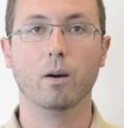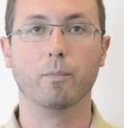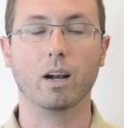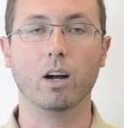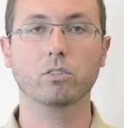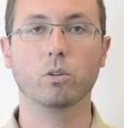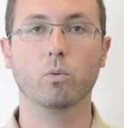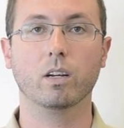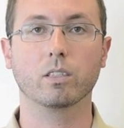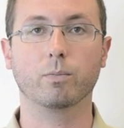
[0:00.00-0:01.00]
But I also
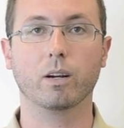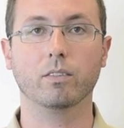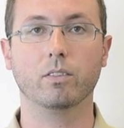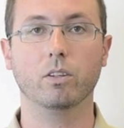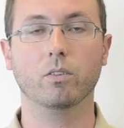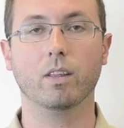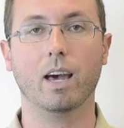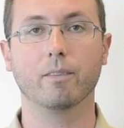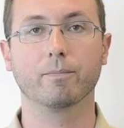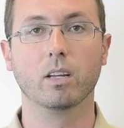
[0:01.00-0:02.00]
want to express to you
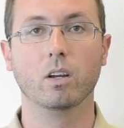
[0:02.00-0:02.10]
that